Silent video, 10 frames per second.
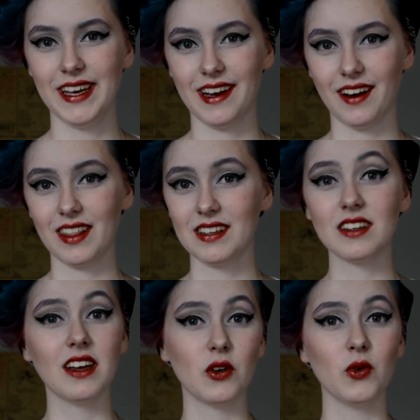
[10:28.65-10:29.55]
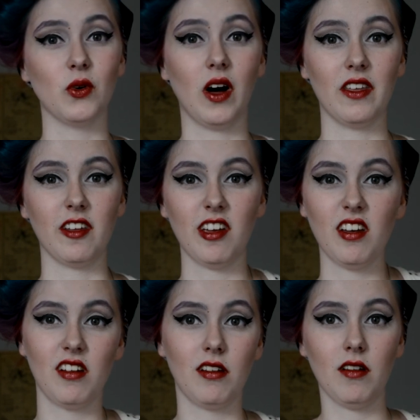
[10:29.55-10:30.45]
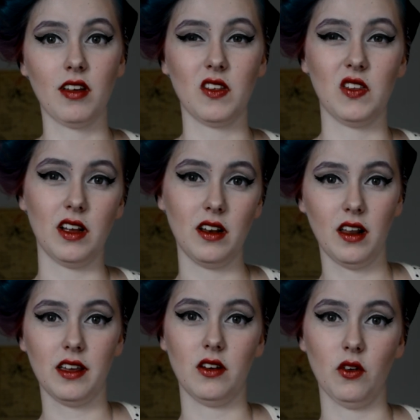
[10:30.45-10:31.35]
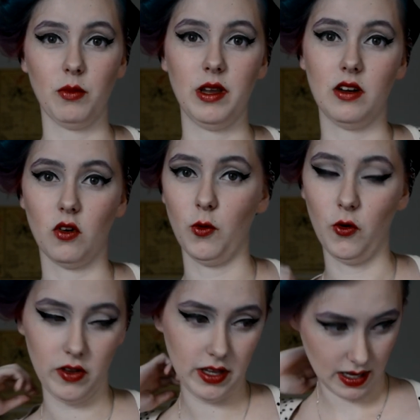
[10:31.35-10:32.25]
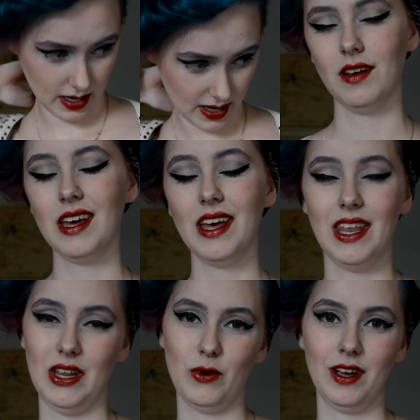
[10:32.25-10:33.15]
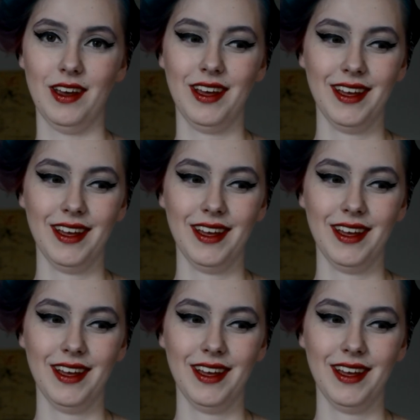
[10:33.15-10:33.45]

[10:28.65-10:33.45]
And that's kind of cool, I think. Because I like not being normal. Anyway.